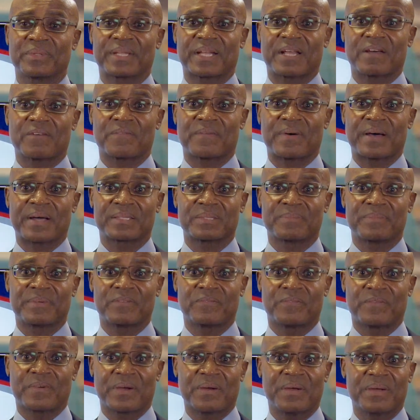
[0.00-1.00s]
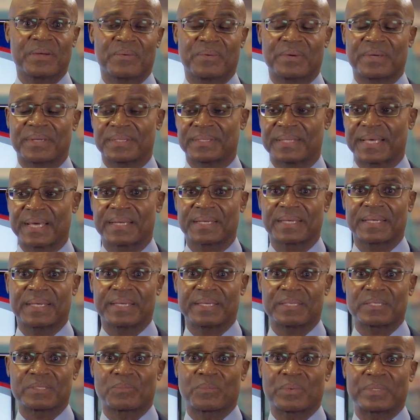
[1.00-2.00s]
that I find to be very good in that
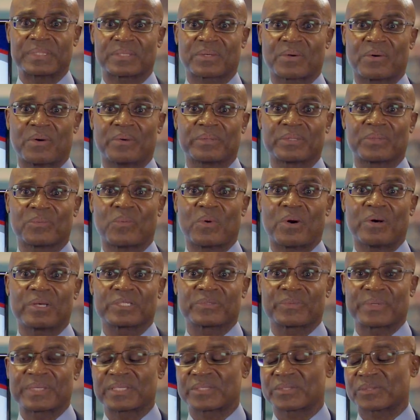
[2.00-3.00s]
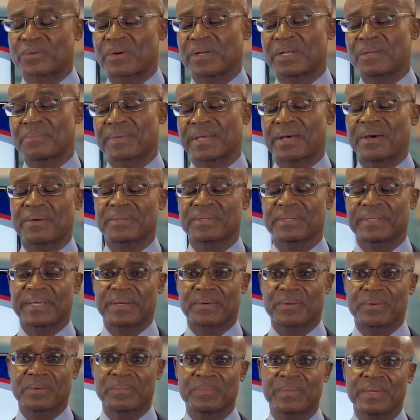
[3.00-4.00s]
is what's called the Wall Street Startup
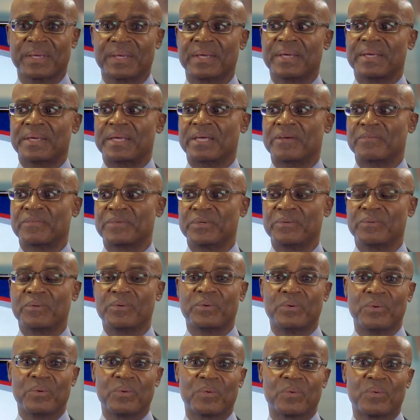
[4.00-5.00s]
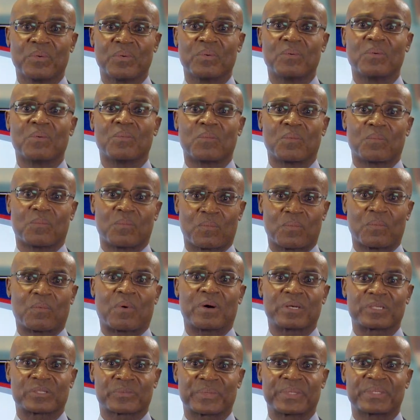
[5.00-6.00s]
Calculator. If you Google
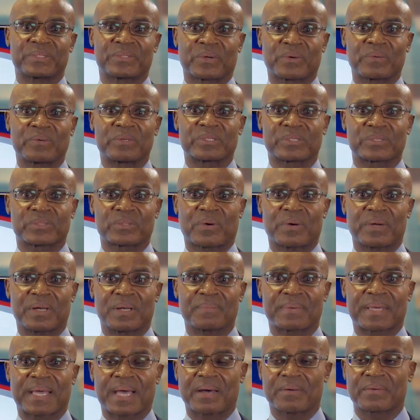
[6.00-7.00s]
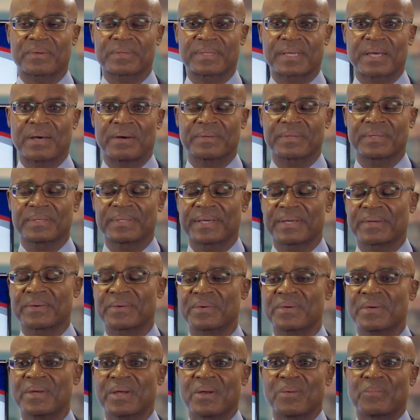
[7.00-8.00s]
Wall Street Journal Startup
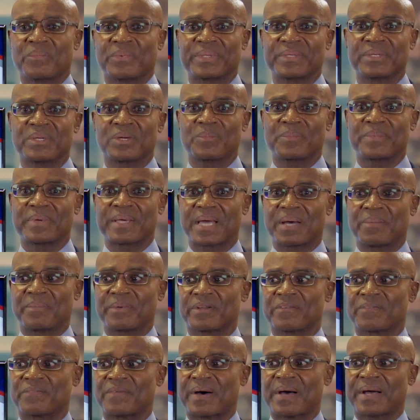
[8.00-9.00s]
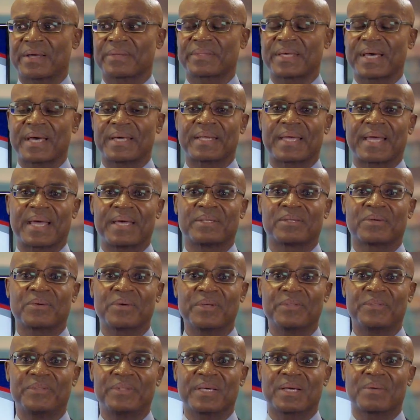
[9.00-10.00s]
Calculator, well then you'll be able to find that. And the
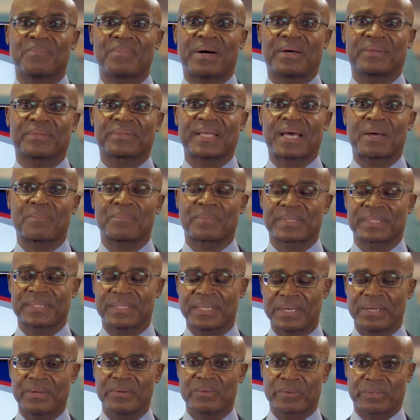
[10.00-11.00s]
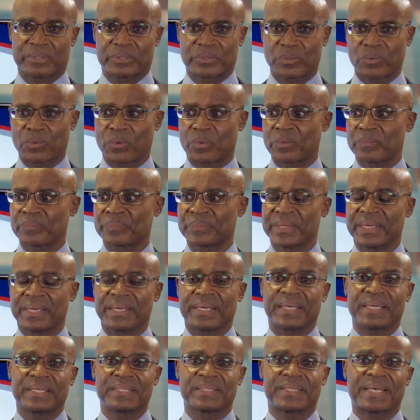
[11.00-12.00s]
good thing about that particular tool
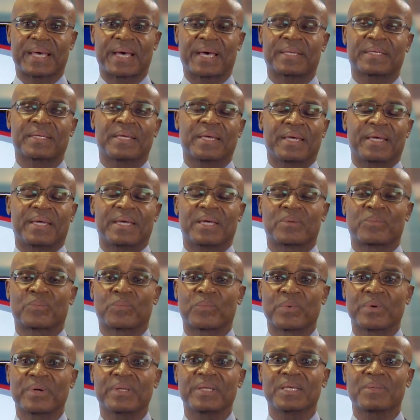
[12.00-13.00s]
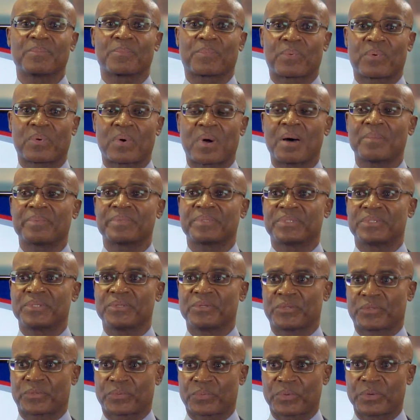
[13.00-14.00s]
is that it really prompts
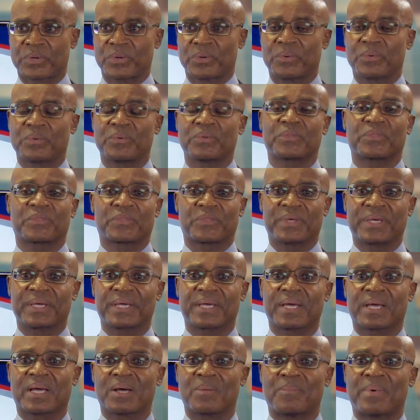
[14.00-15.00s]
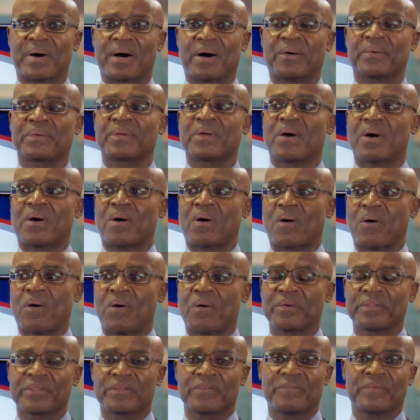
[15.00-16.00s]
you through thinking about
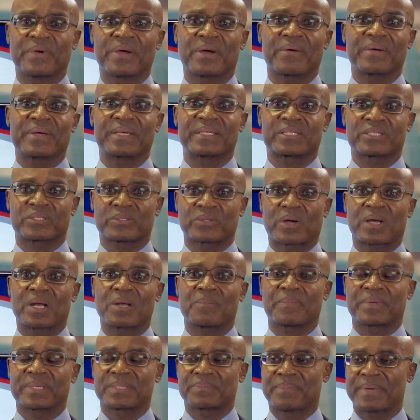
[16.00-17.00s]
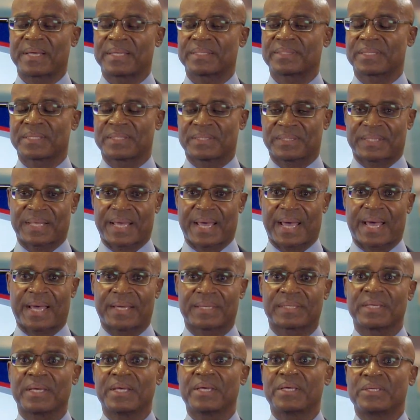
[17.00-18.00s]
all the various startup expenses
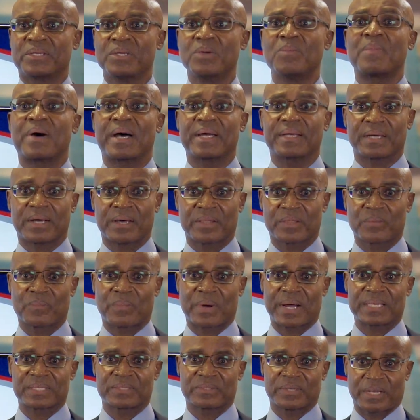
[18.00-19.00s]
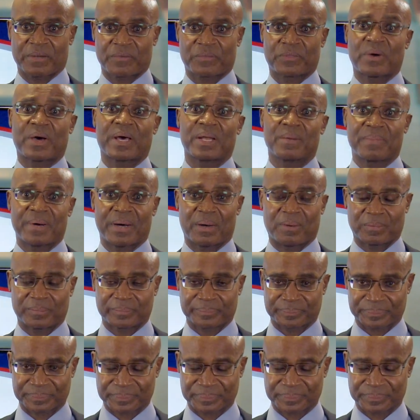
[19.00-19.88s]
that you might otherwise not have thought about.